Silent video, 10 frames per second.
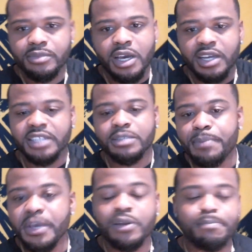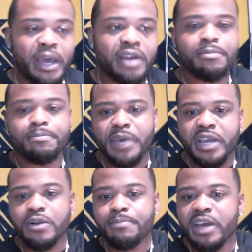against bigger,
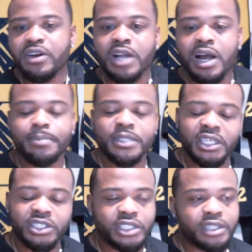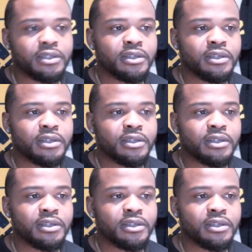better competition.